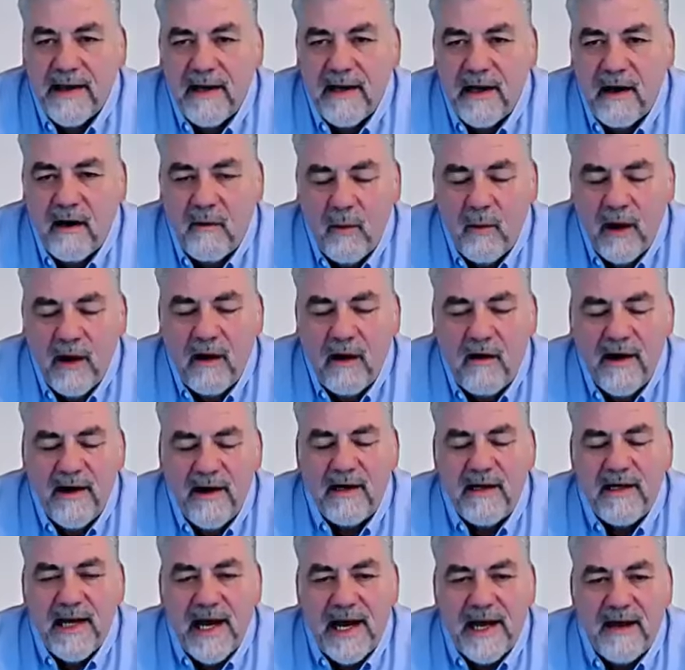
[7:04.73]
you know, well, I
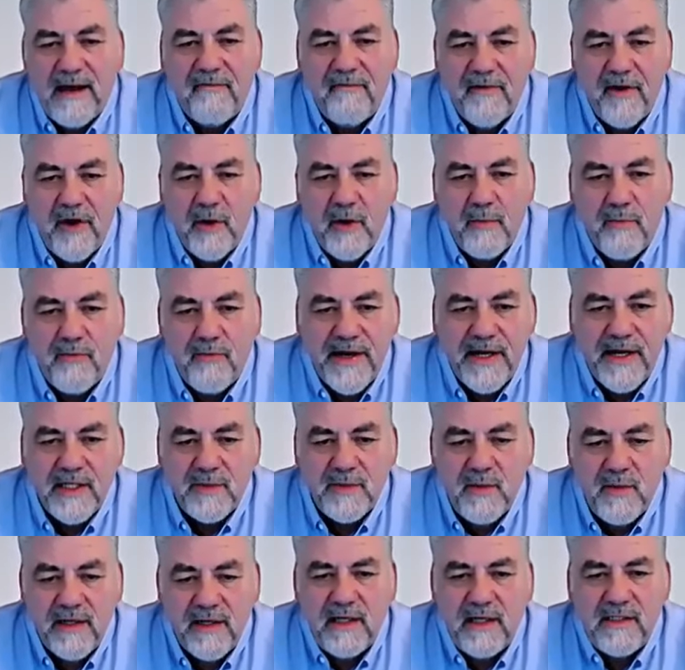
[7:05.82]
can lay a few bricks.
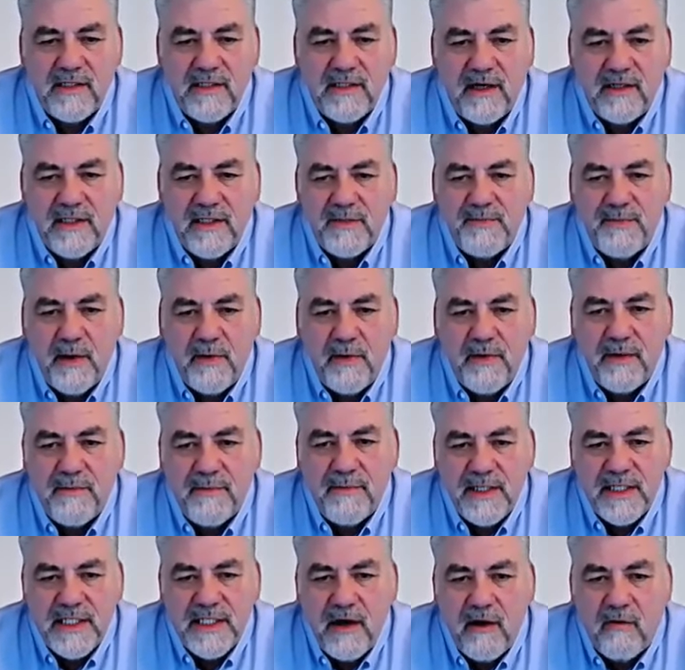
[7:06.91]
Why don't I just build it
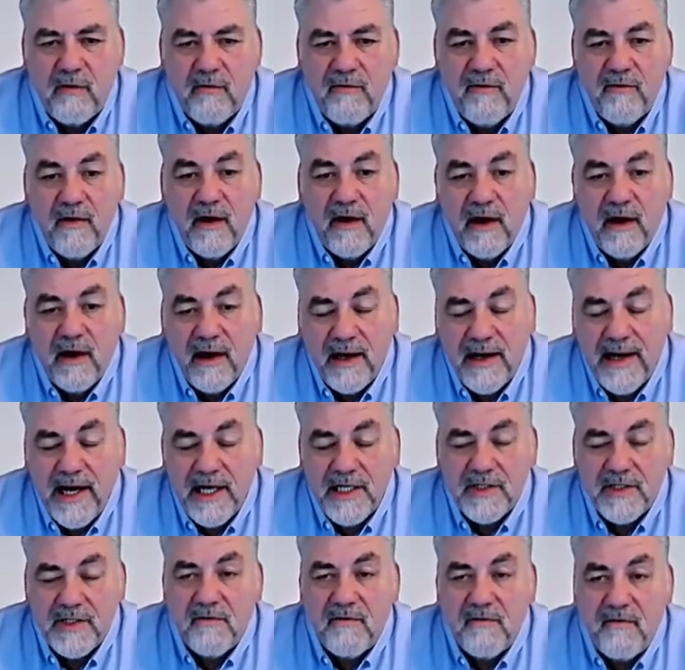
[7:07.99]
myself? In
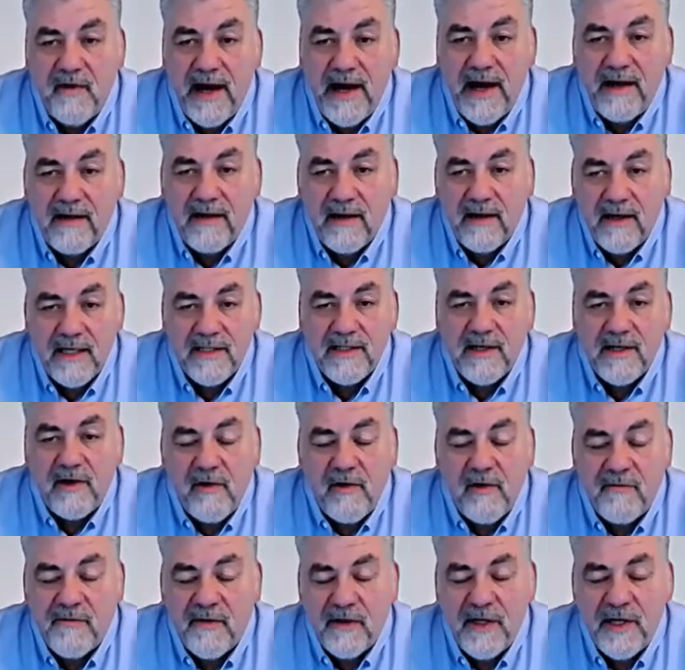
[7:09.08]
actual fact, as I
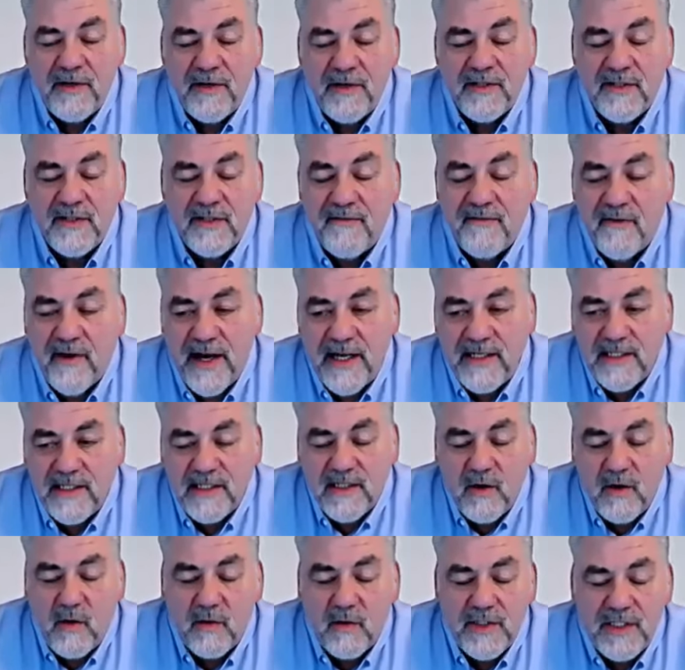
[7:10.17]
often use the phrase, it's
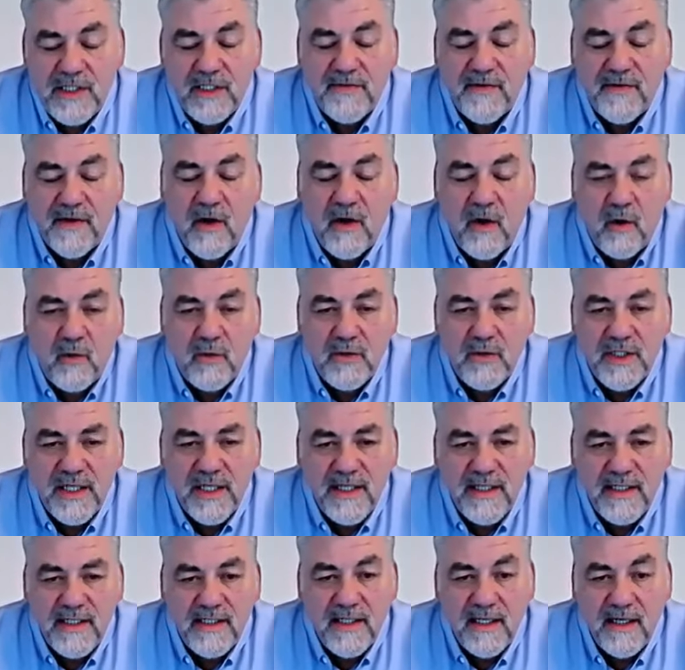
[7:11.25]
horses for
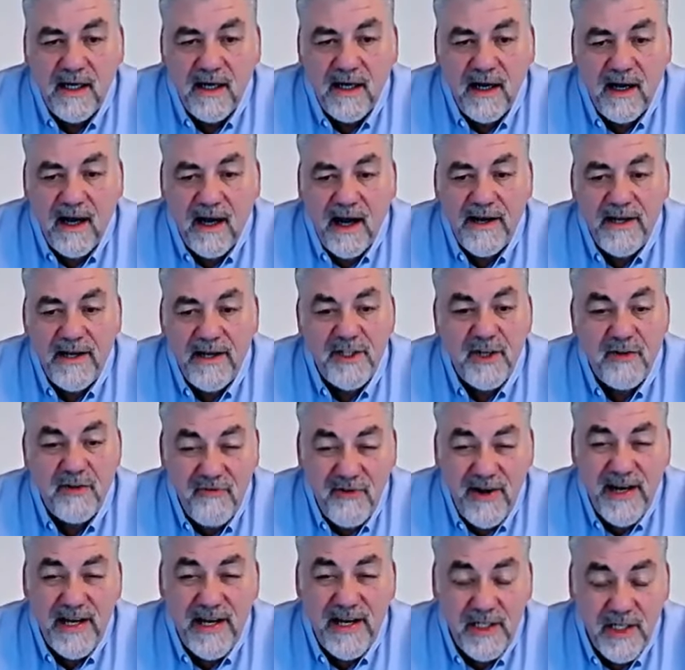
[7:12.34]
courses. And you should
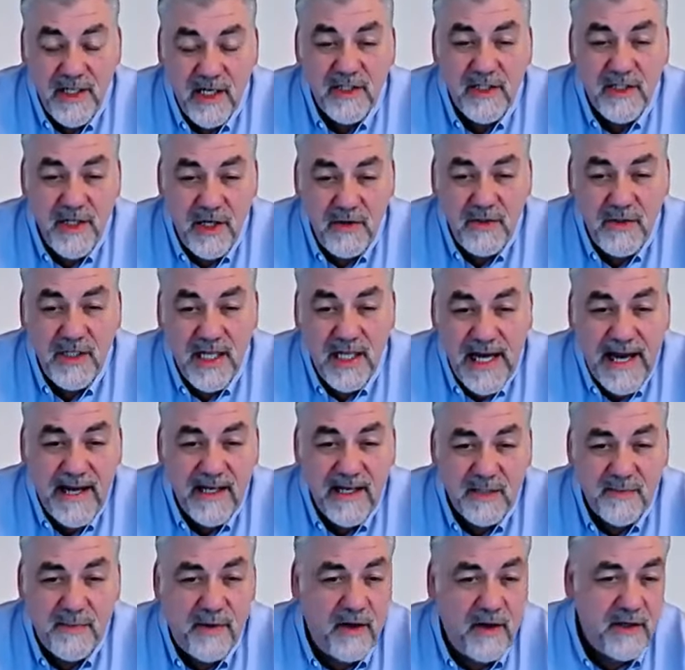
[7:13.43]
really just use the
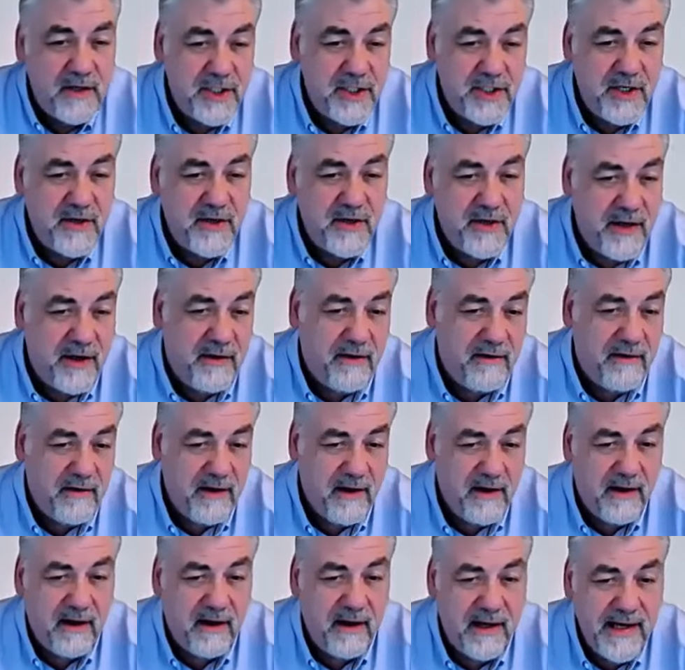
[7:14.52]
expert, shouldn't you? You
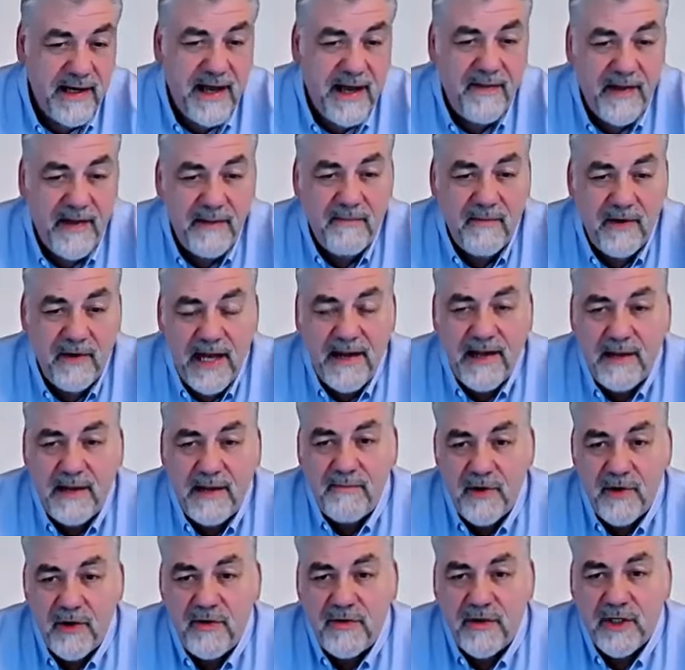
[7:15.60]
know, and let them
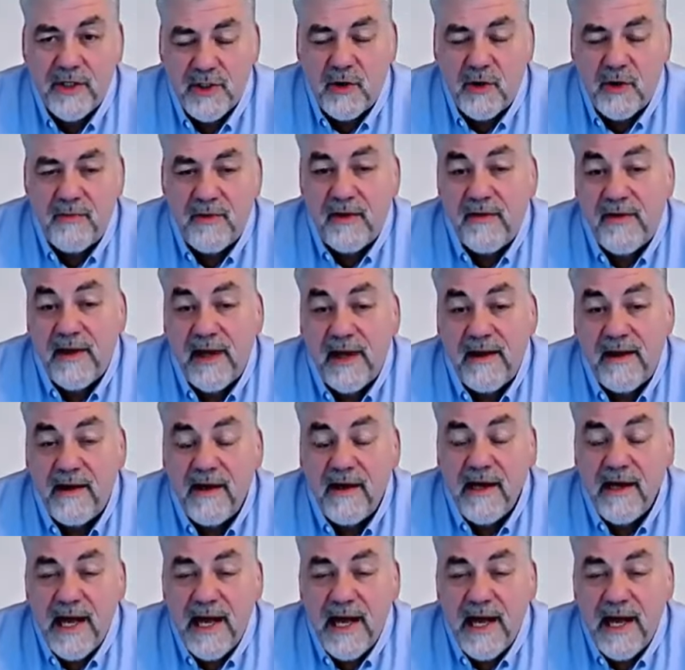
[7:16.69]
do the job that they're